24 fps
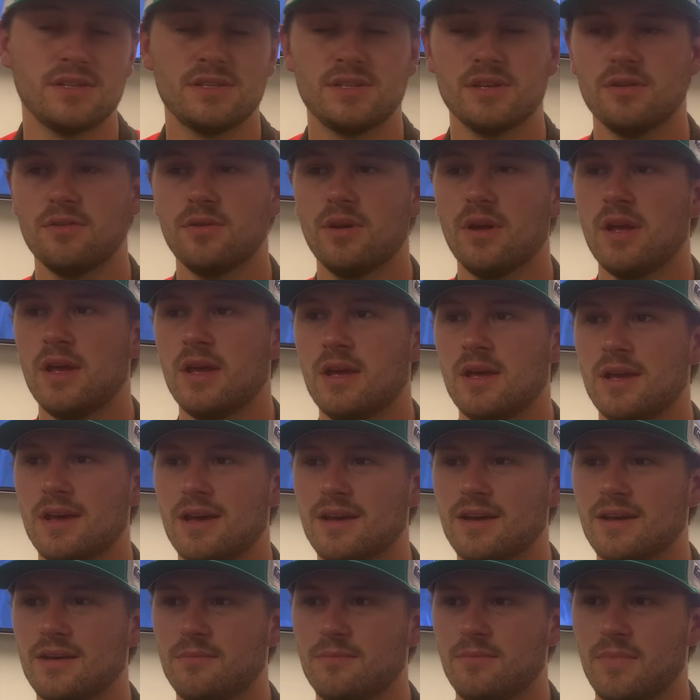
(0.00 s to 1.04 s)
So
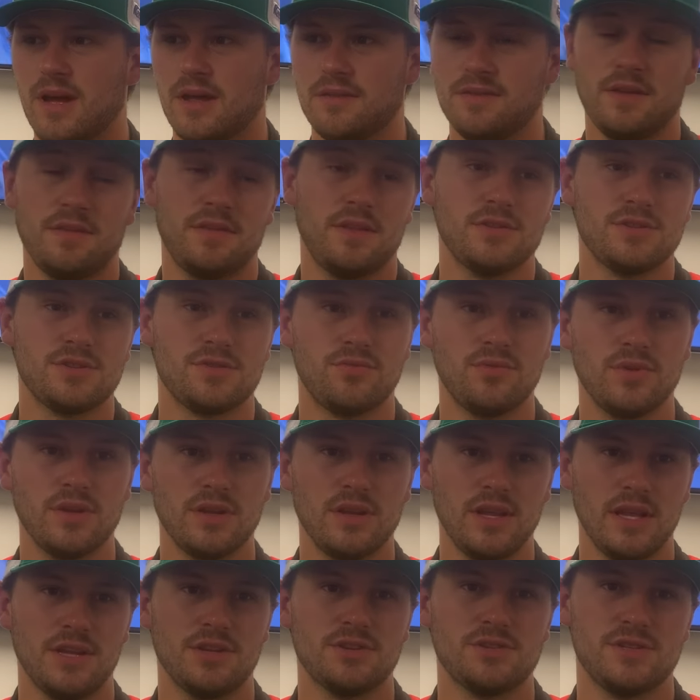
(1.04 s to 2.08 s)
I thought that was a
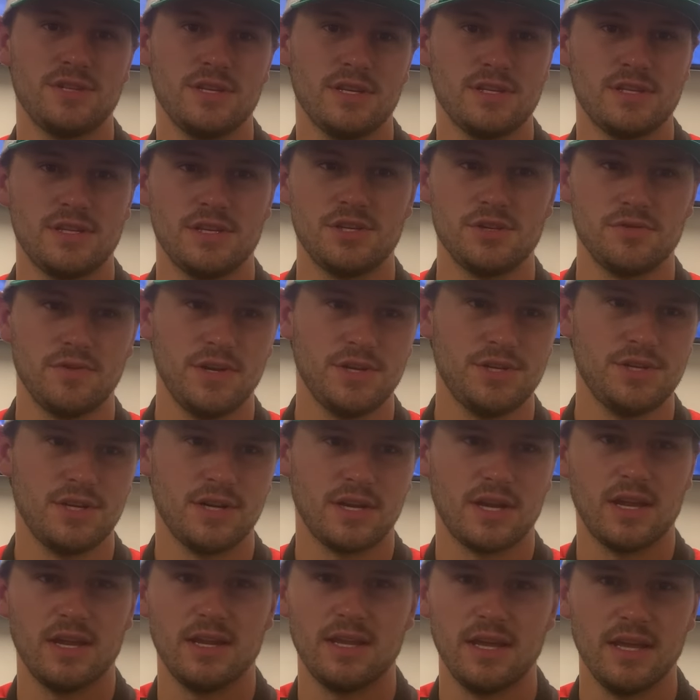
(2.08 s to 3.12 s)
really interesting situation to
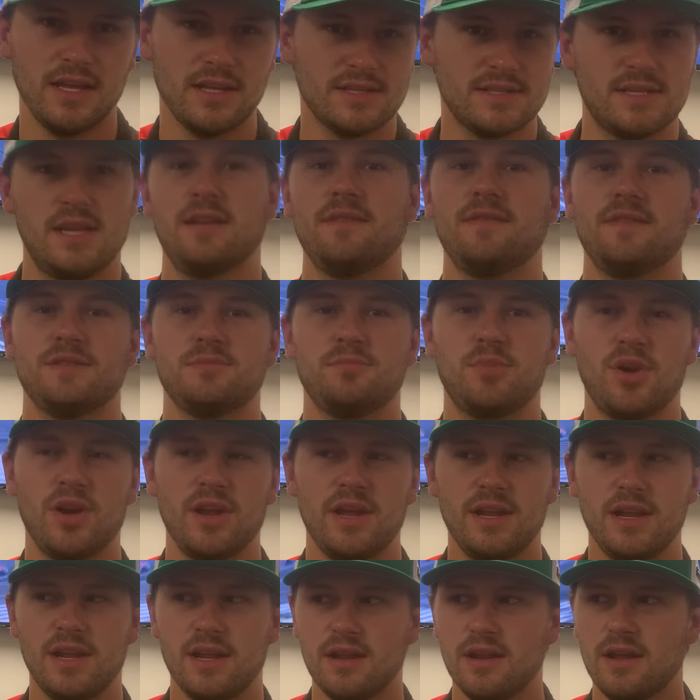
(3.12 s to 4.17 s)
kind of get inside of his
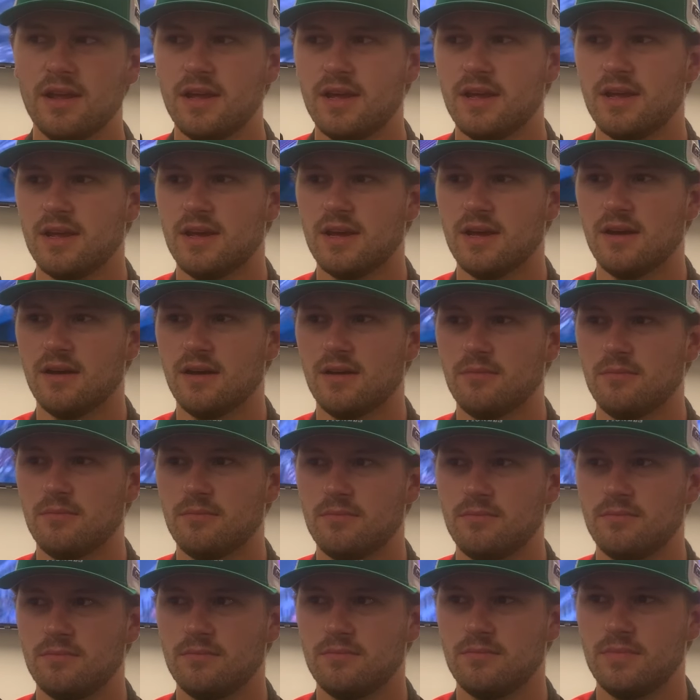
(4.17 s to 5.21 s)
brain and
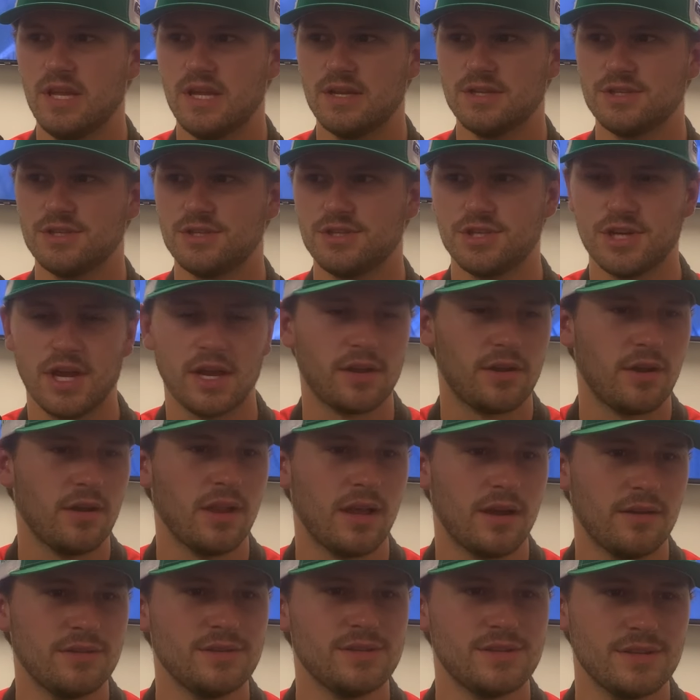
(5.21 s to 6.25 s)
just check it all
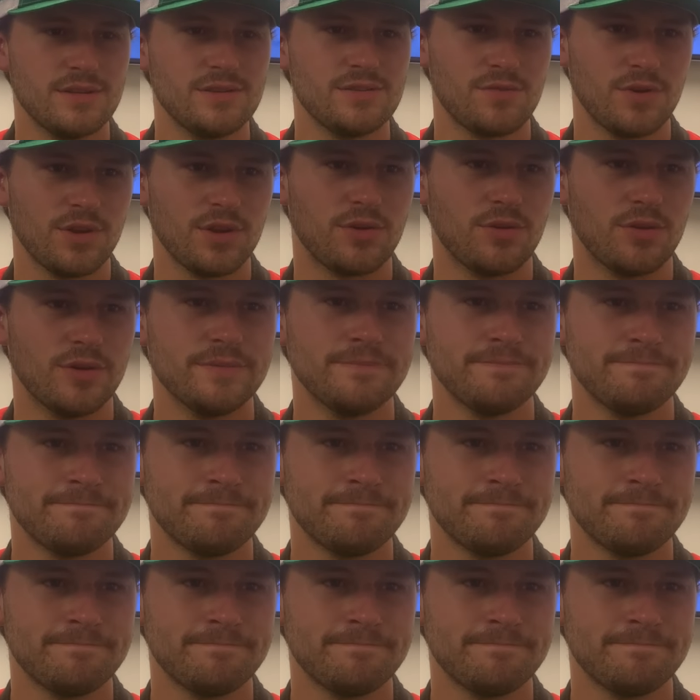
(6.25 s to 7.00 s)
out. It was really cool